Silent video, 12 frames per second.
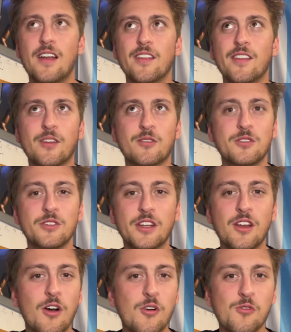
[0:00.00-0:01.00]
they don't really
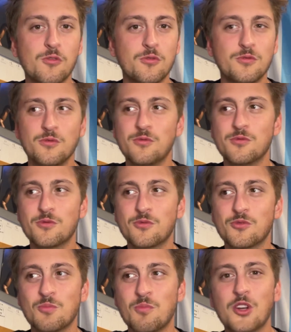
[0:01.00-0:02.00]
know
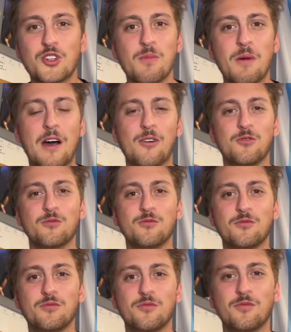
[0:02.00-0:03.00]
much about
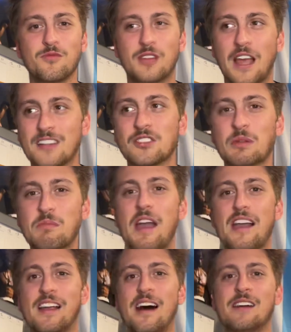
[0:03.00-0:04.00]
guys like
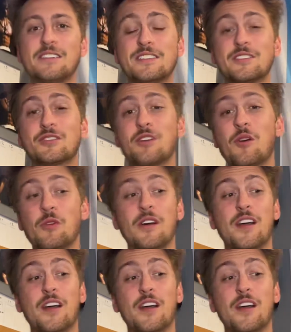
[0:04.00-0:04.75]
Mac Hollins. So,